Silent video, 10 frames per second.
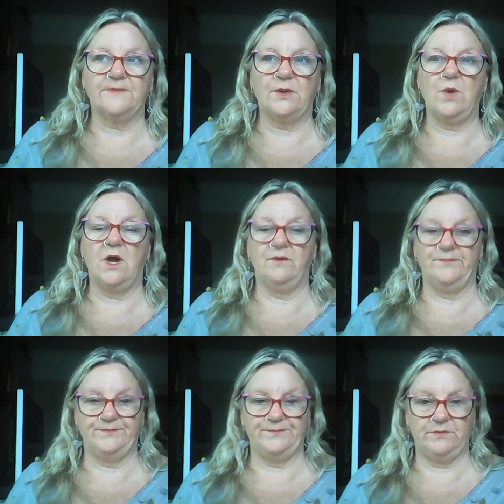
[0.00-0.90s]
Well,
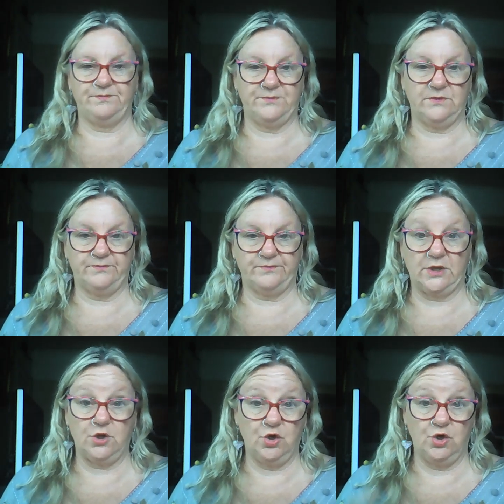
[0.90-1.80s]

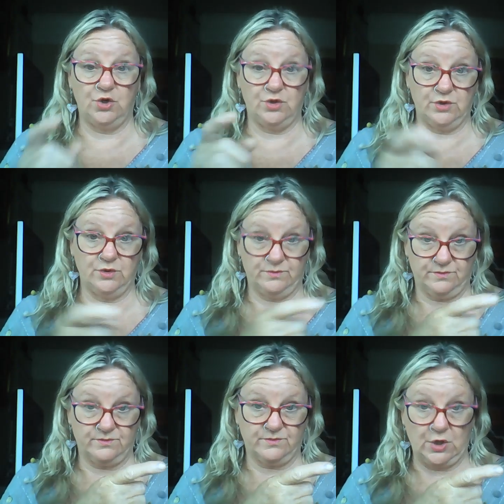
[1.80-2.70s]
you heard
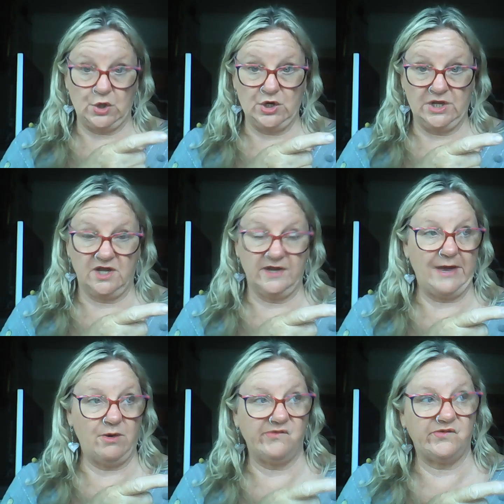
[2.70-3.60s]
earlier
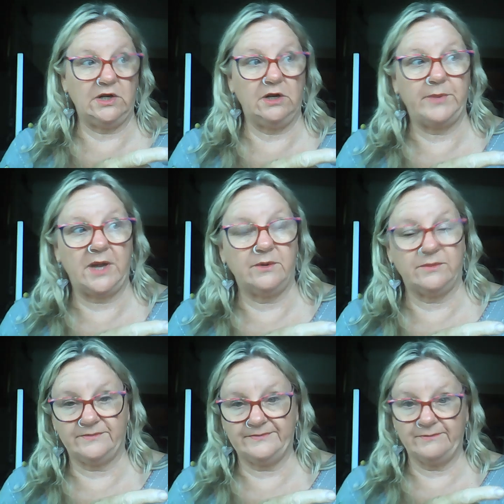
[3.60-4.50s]
how I feel about
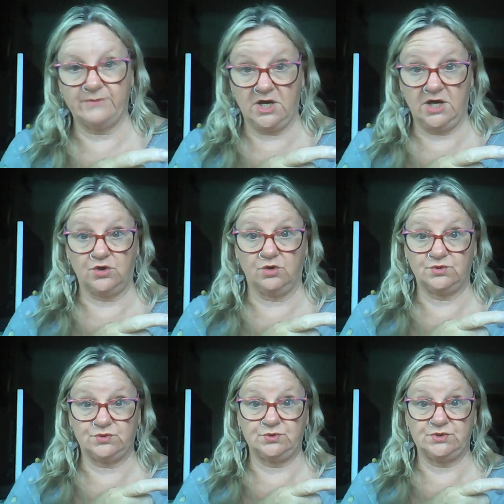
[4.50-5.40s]
my adult
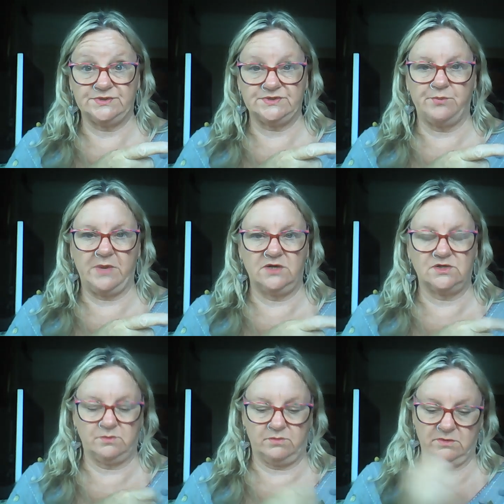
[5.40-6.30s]
daughter's
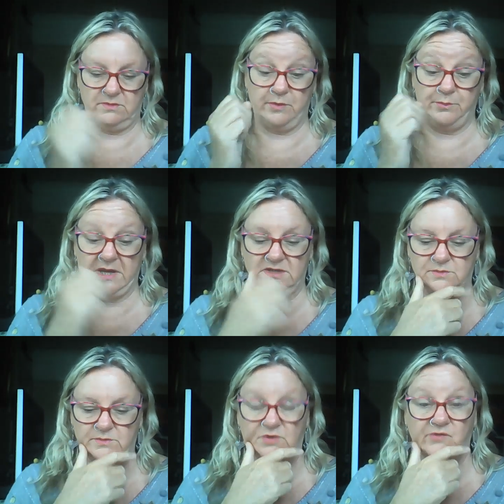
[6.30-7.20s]

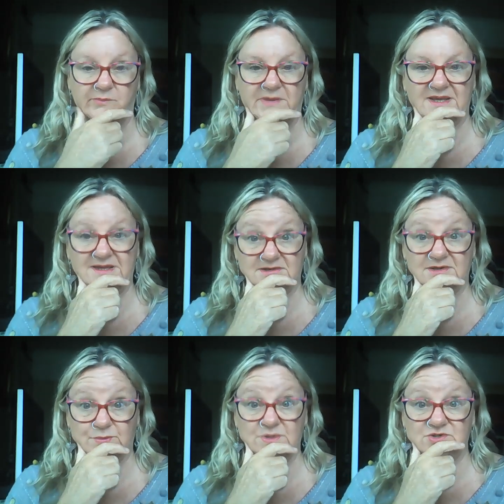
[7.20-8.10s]
abandonment of me
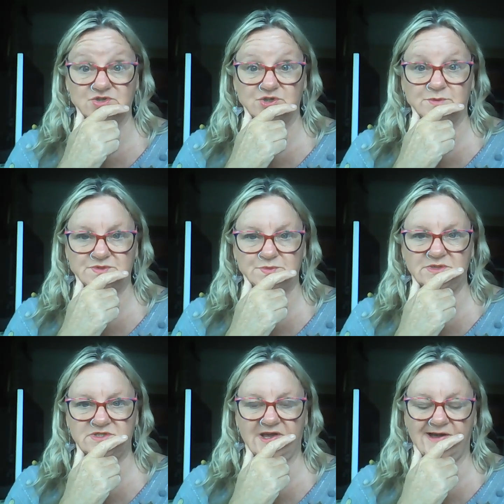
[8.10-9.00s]
when the chips were
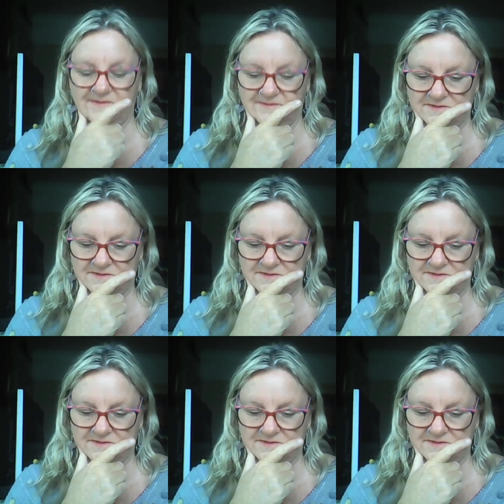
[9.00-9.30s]
down.